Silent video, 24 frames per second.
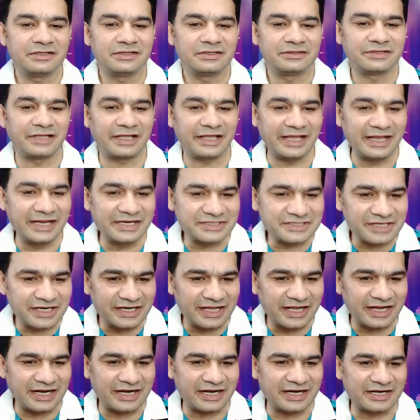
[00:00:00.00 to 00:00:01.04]
The
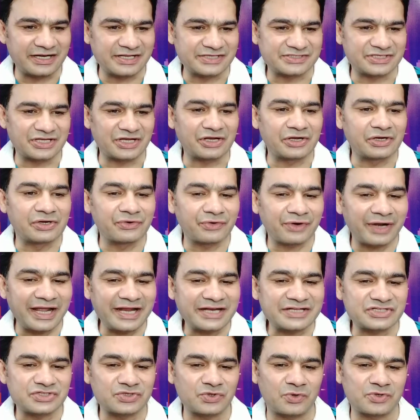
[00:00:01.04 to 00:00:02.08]
internet is a
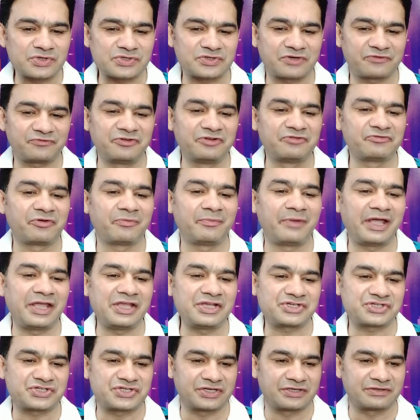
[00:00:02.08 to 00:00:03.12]
great source of
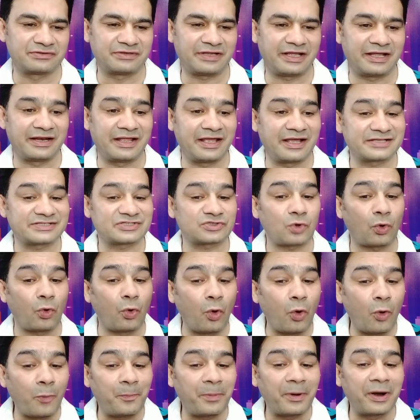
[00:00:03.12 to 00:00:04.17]
information and has
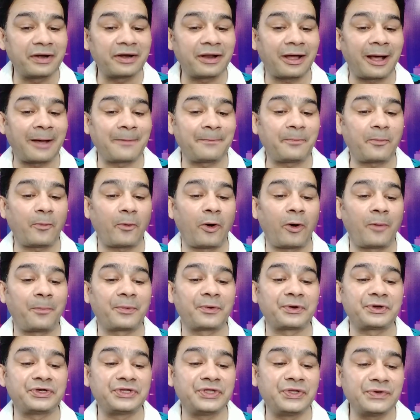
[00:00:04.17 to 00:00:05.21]
opened up
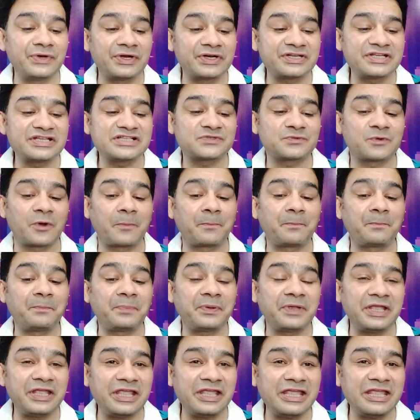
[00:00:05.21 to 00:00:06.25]
opportunities for
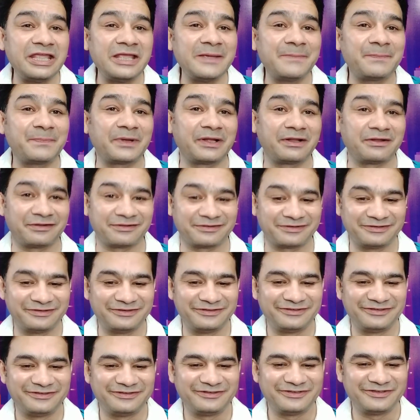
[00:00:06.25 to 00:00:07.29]
people
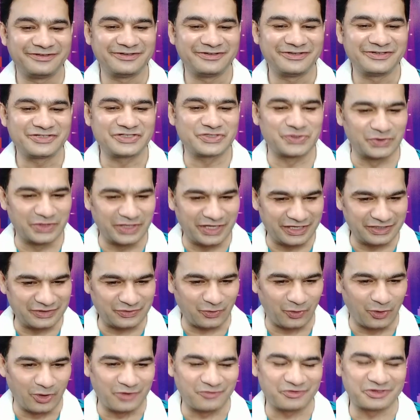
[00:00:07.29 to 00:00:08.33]
to learn
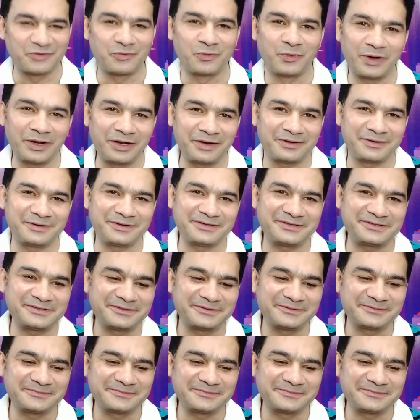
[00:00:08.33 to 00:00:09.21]
all over the world.